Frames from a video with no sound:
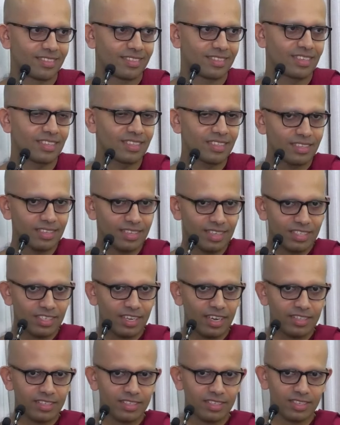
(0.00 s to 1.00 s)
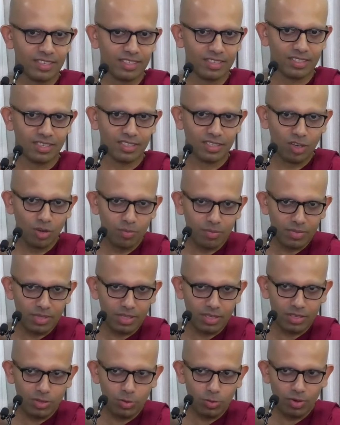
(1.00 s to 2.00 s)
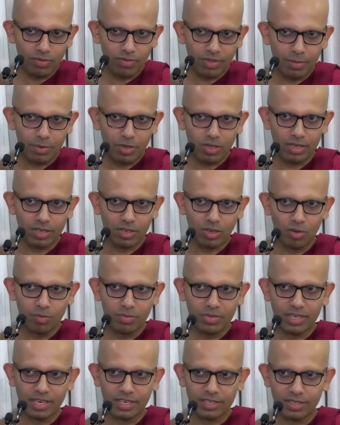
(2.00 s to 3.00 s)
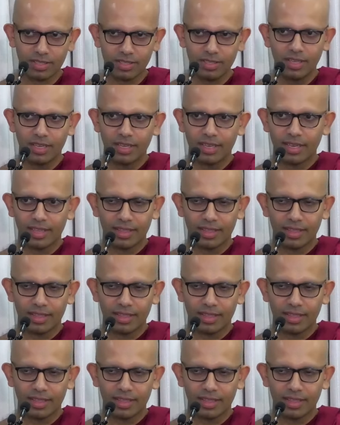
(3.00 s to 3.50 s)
Chittas and chaitasikas, com- the two of them in combination,